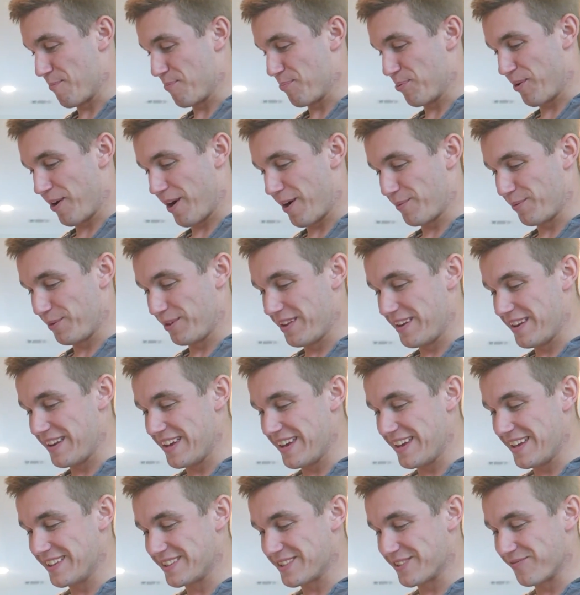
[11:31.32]
and probably
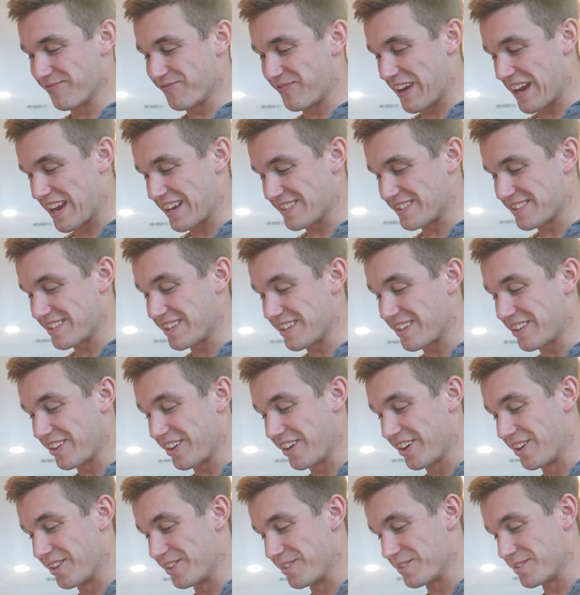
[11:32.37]
need some fancy
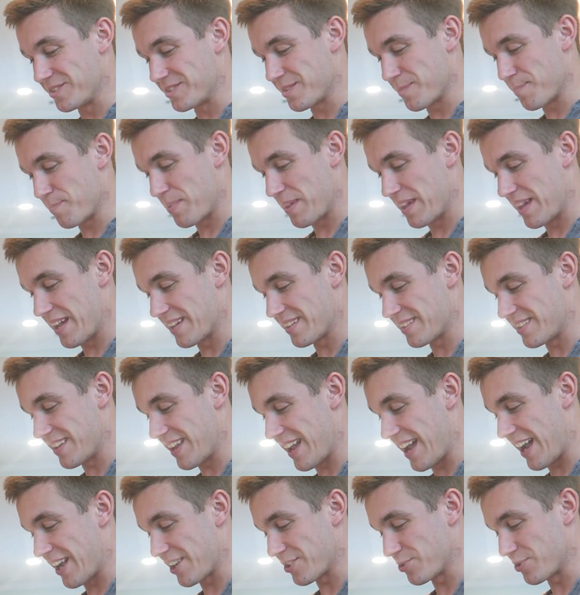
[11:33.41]
clothes. P.S.
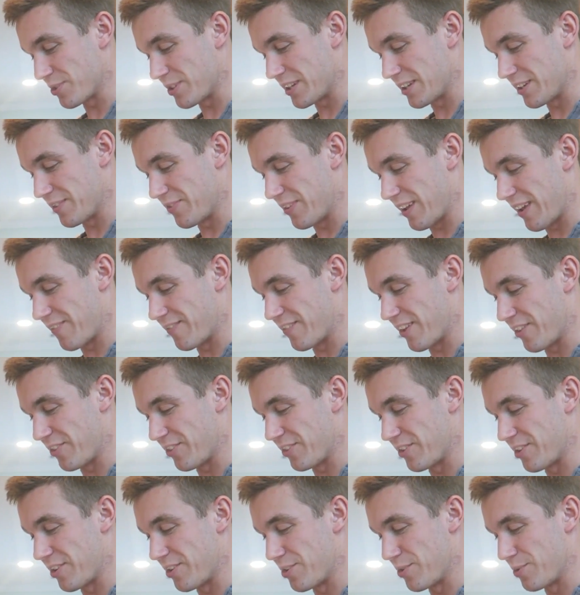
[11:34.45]
The actual gift had
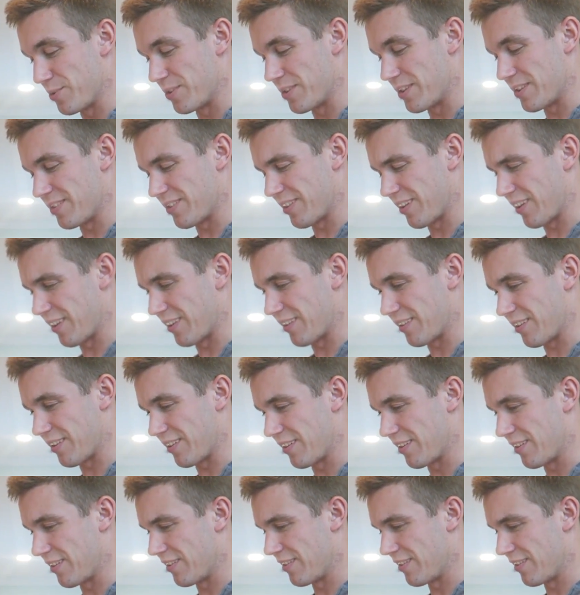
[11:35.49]
nothing to do with this hint.